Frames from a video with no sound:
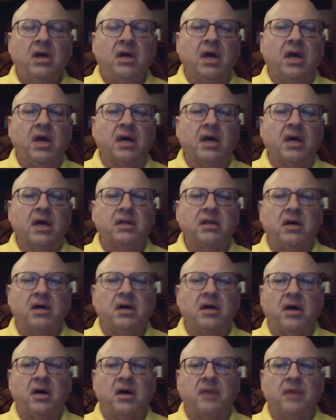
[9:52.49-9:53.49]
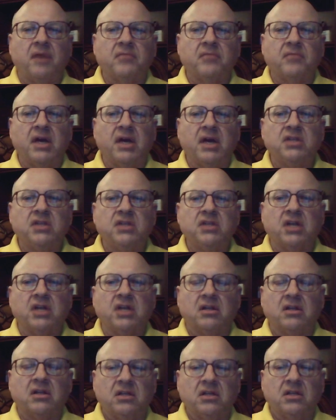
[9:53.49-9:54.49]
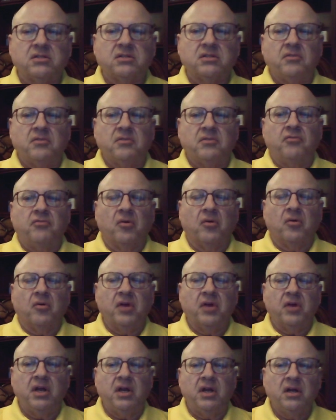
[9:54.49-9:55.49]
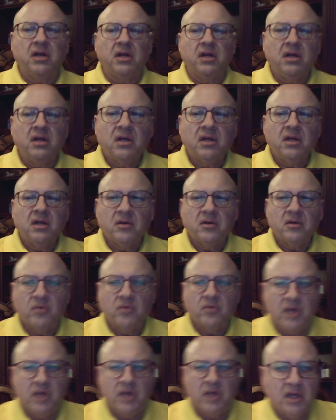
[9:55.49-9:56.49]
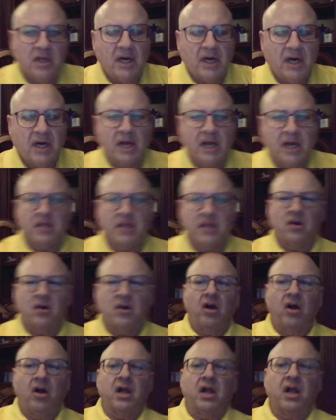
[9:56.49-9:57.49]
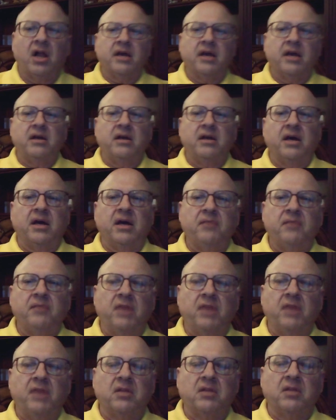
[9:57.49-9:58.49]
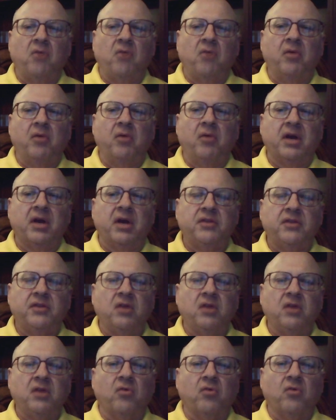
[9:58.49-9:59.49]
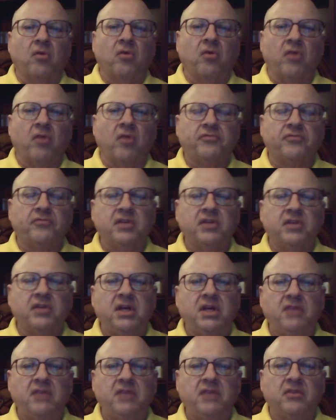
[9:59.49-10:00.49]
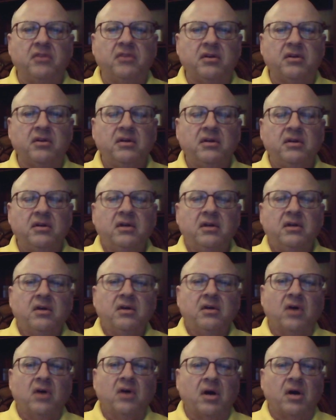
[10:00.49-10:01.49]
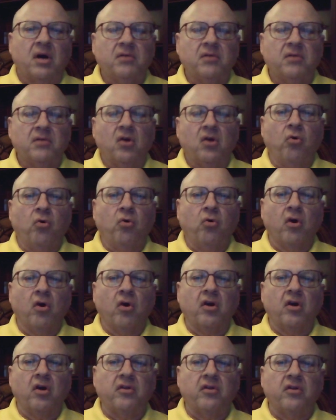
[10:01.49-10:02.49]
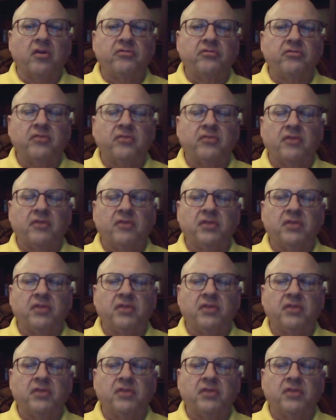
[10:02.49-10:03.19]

and I didn't check the list before we got on the call. I at the moment I think we're roughly even, quarter of the